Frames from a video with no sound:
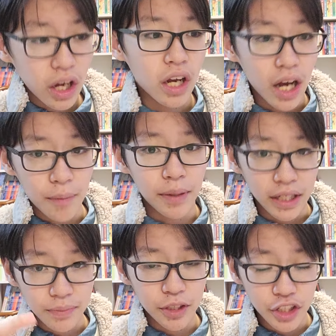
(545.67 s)

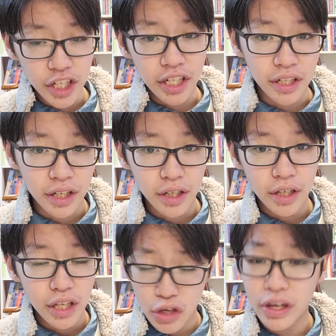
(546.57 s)
complex machine.
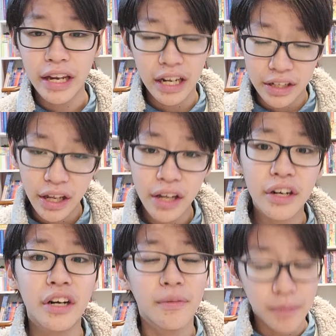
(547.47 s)
You get
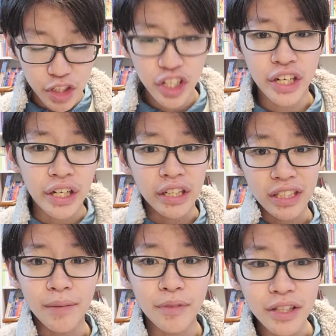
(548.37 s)
another machine,
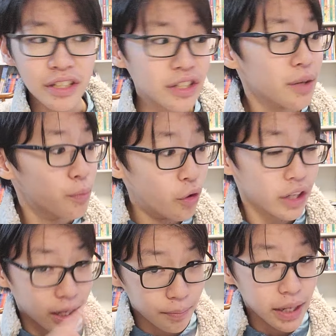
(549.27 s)
except this is more
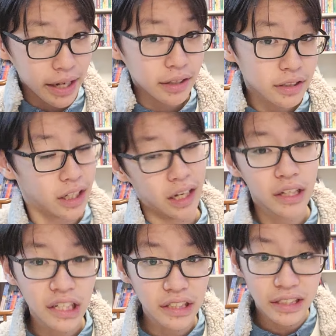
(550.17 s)
complex.
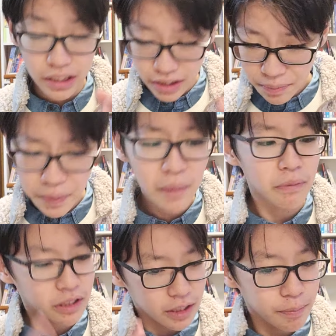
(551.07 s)
Because it's a simple
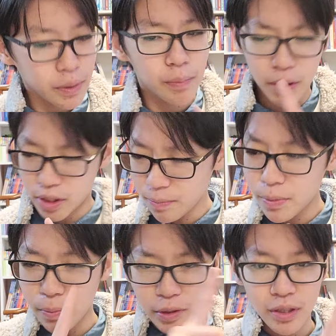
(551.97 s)
plus simple plus
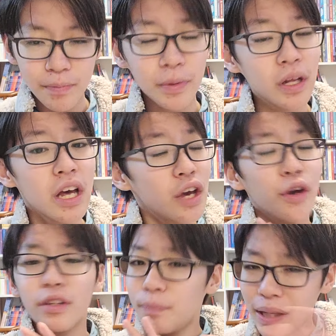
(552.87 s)
simple plus simple.
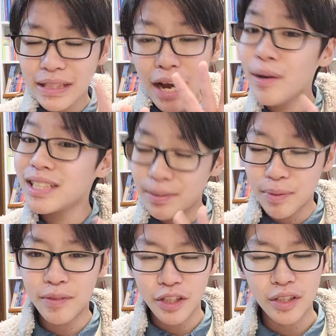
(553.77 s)
It depends how many simple
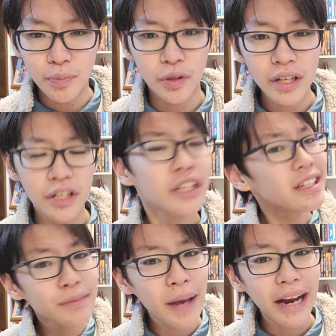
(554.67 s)
machines put in. It
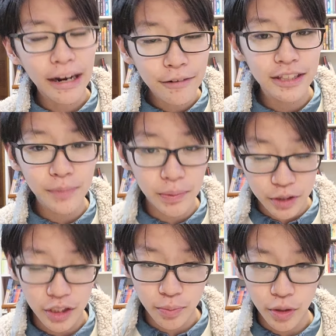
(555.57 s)
doesn't matter how many simple
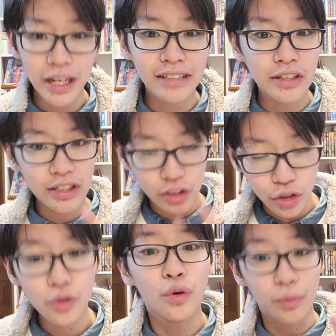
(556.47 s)
machines put in, as long as
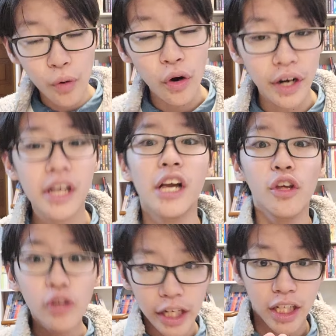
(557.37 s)
2 or more,
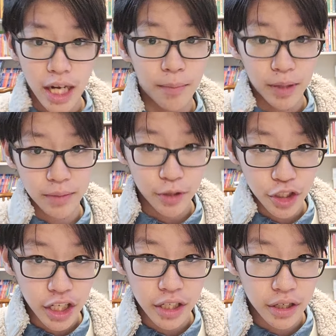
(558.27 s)
you'll get a complex
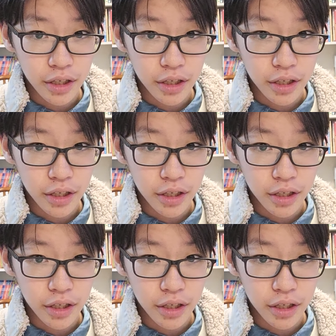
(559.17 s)
machine.